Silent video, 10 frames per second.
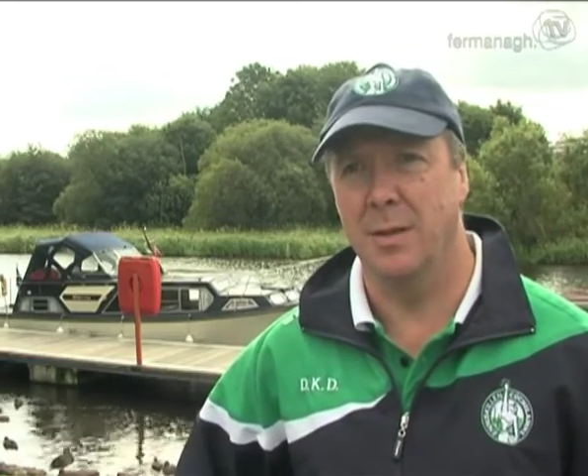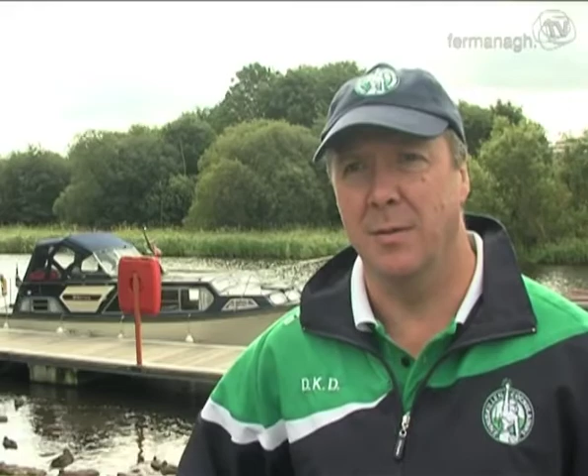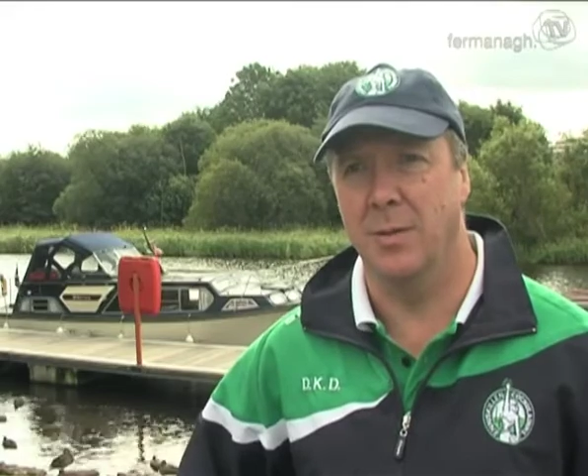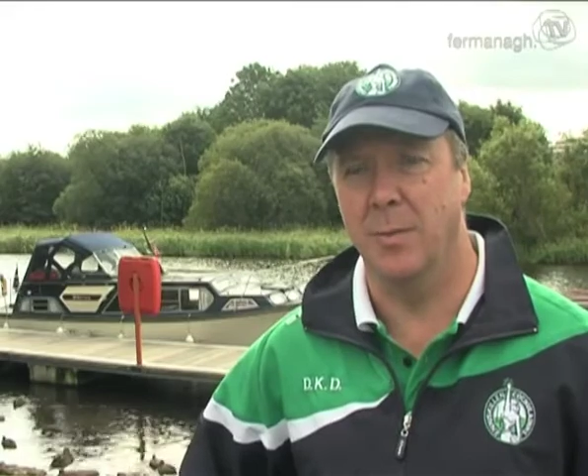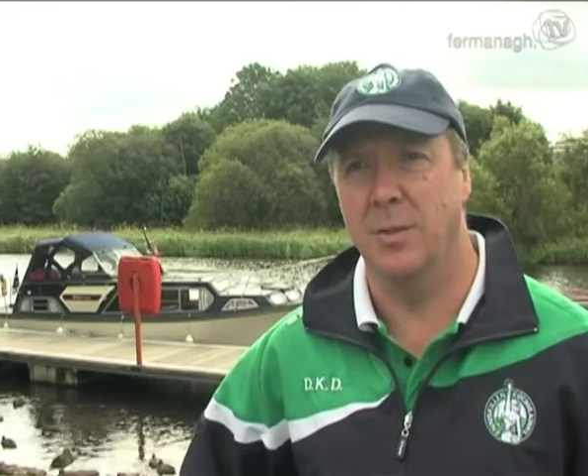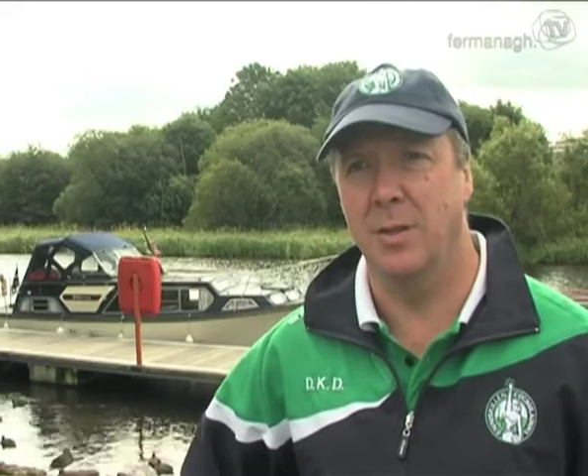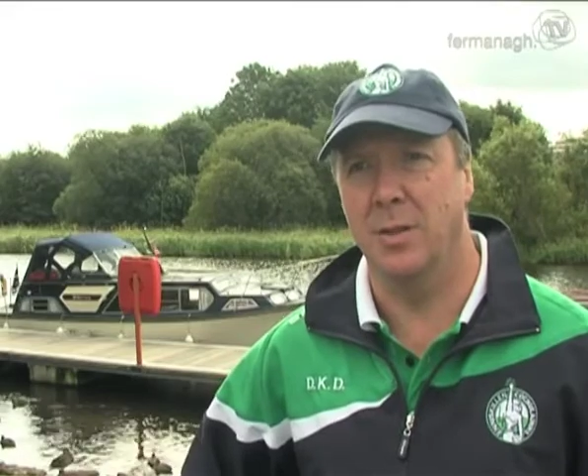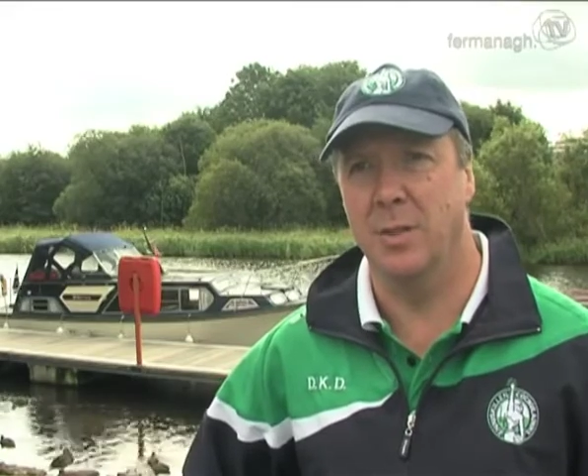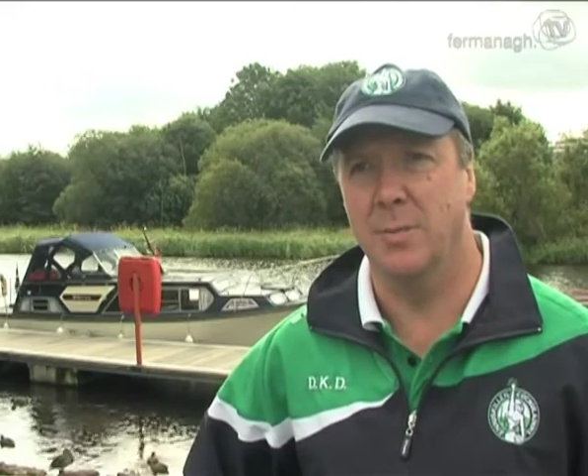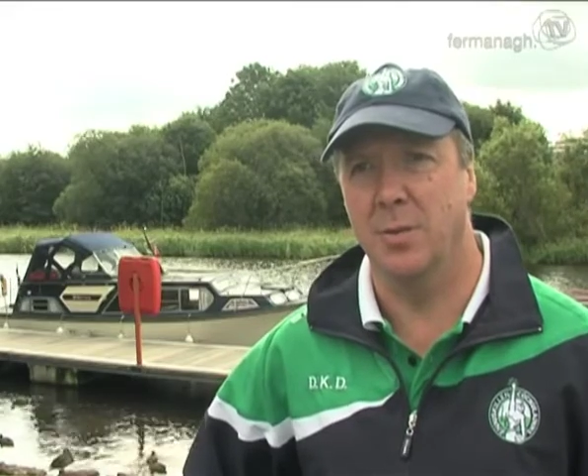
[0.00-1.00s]
give the opportunity
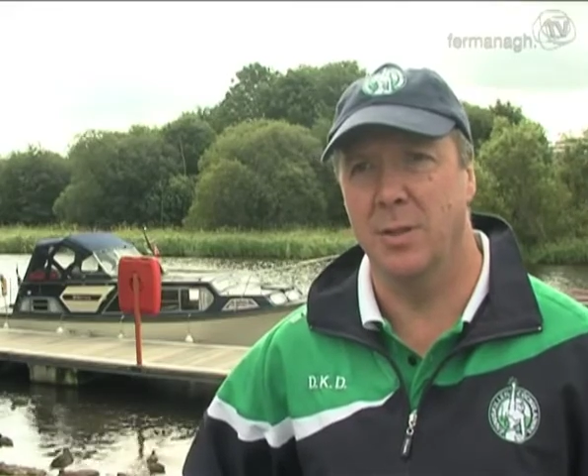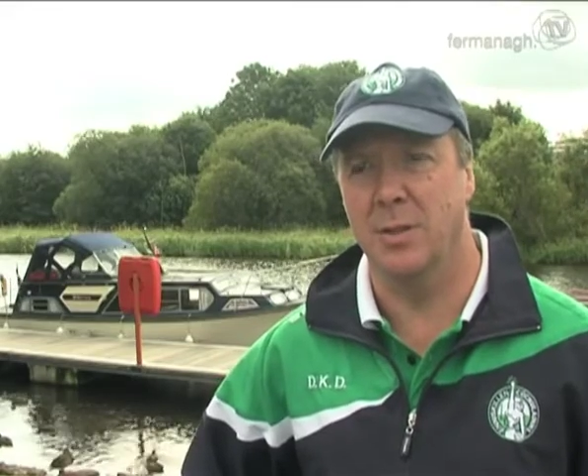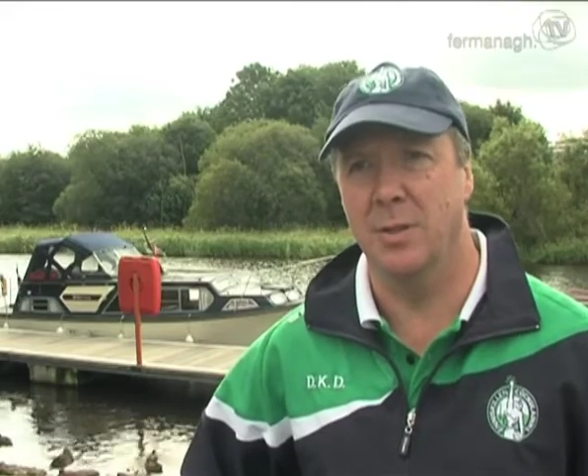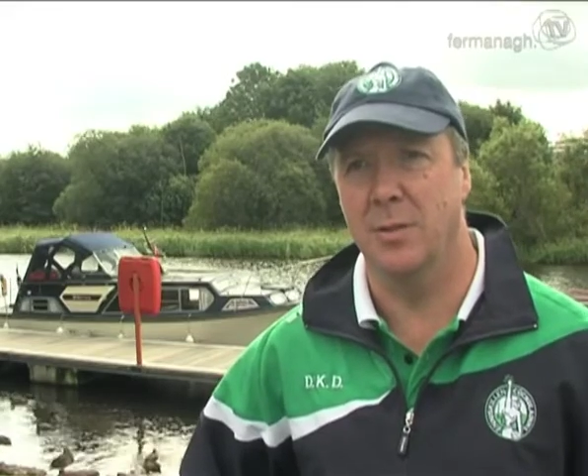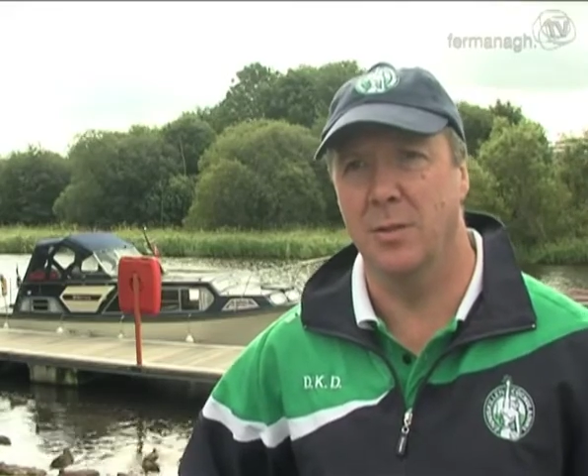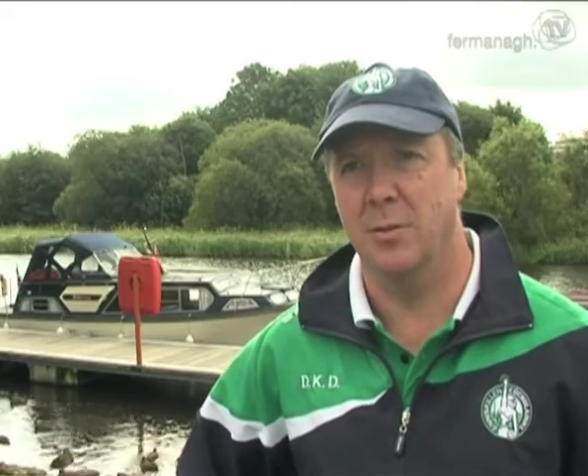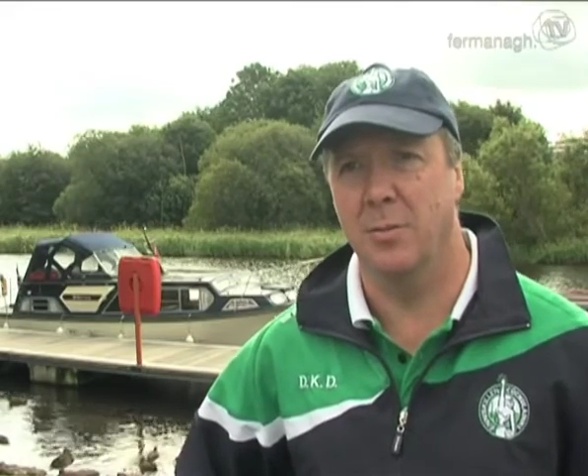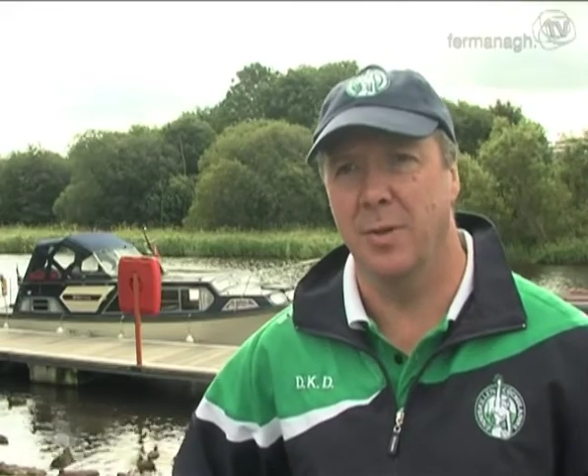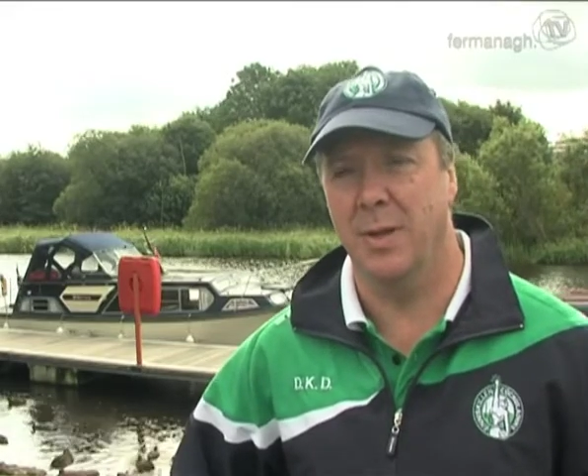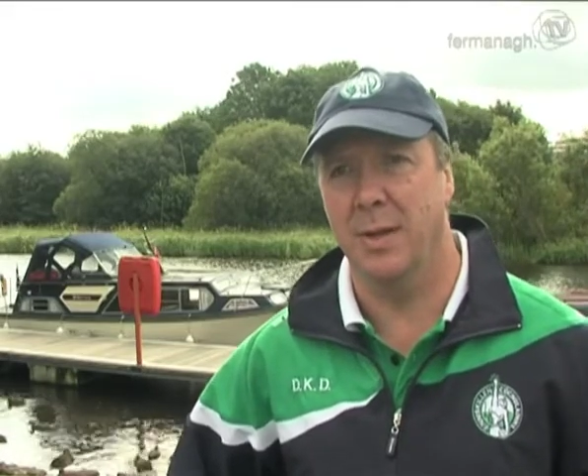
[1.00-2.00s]
to these boys to, to go
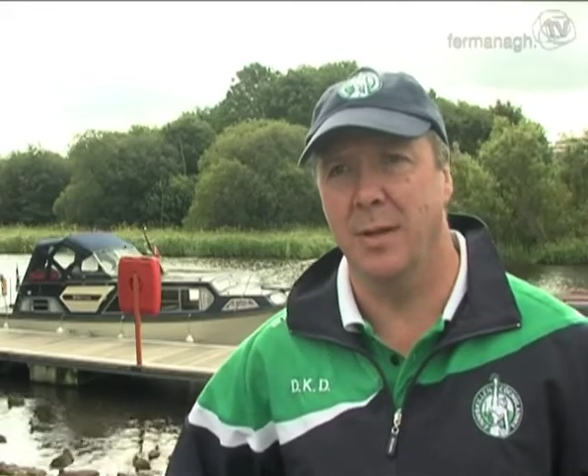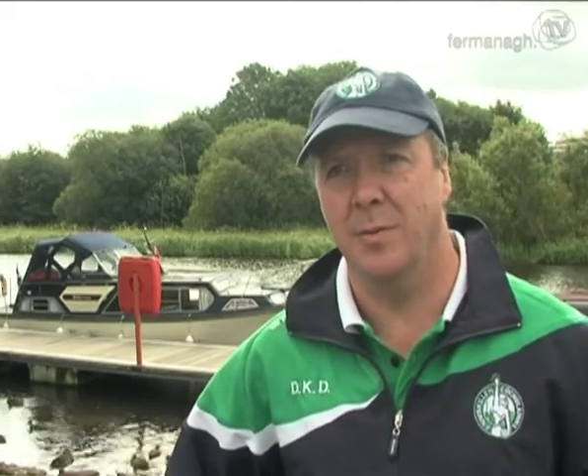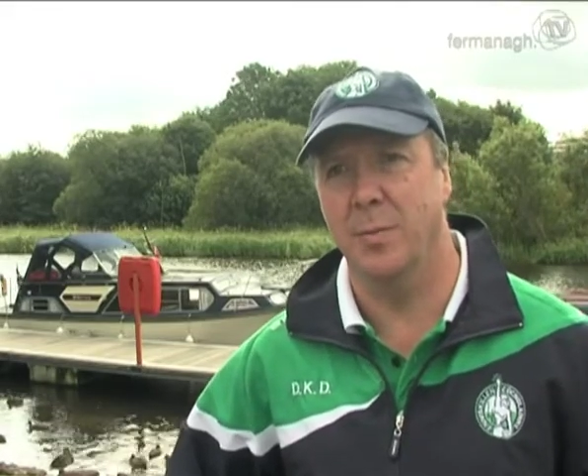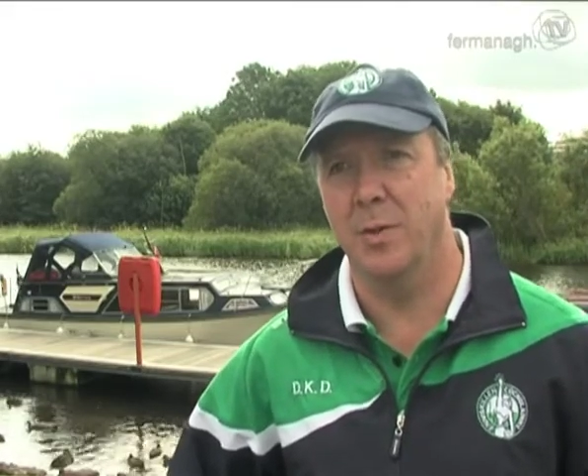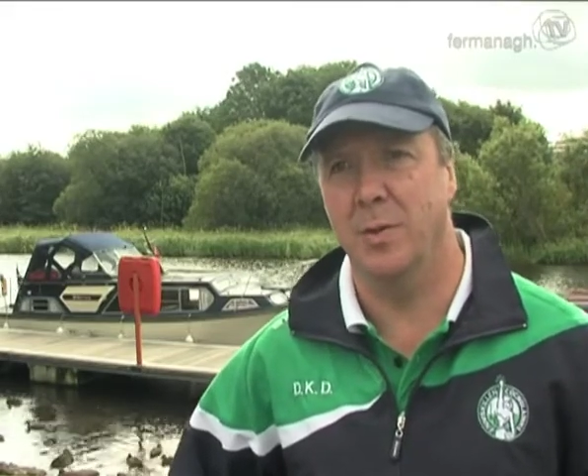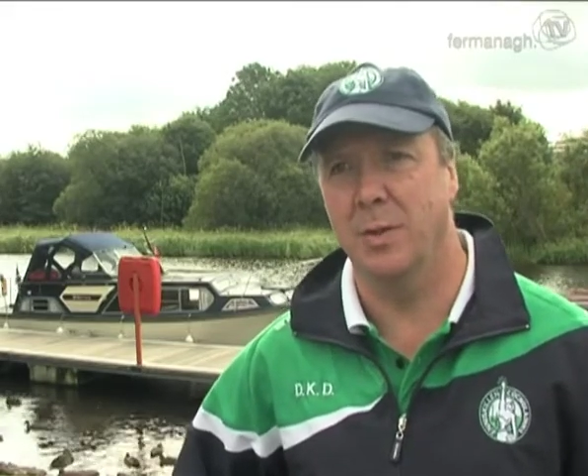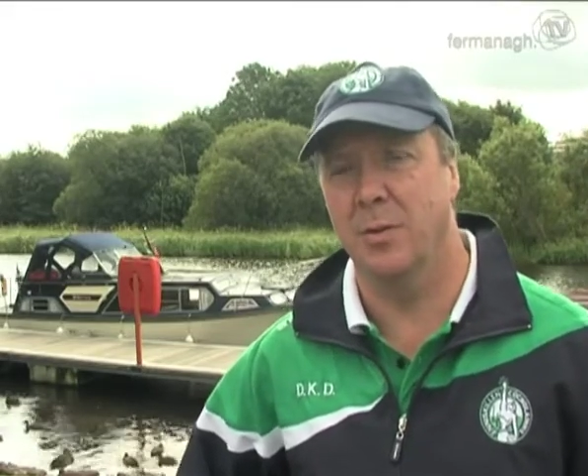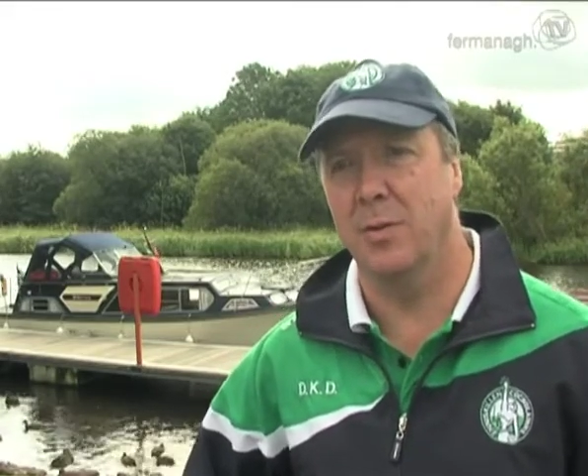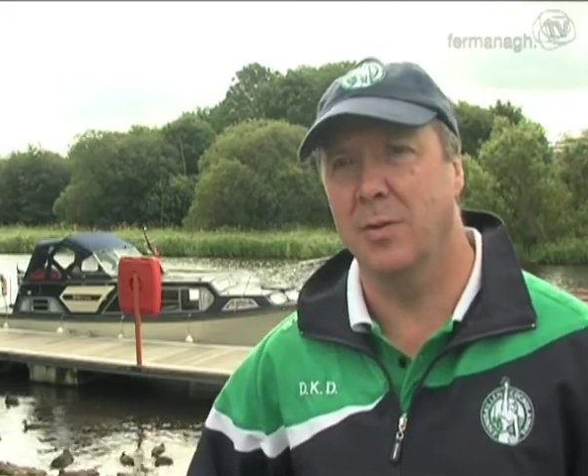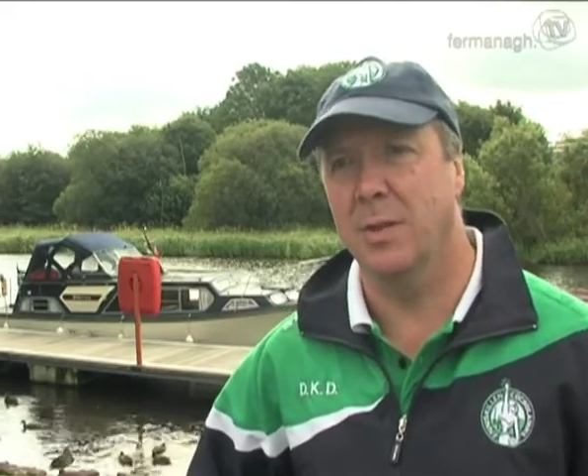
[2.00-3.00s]
and play Gaelic football in
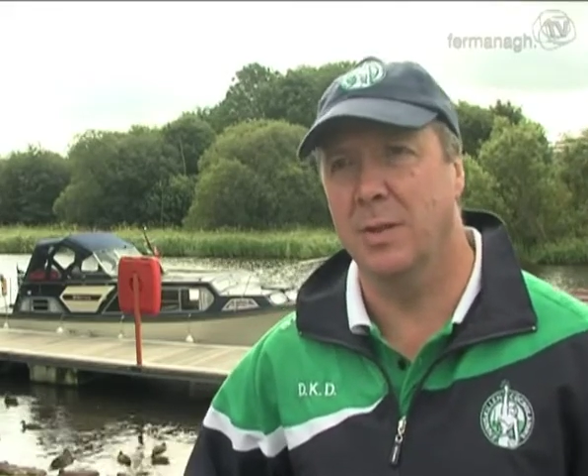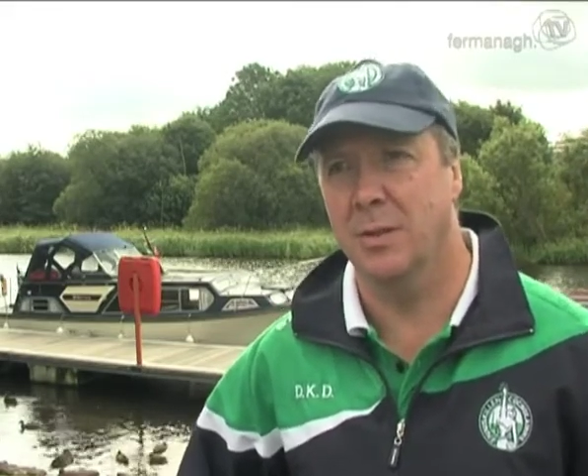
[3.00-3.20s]
New York and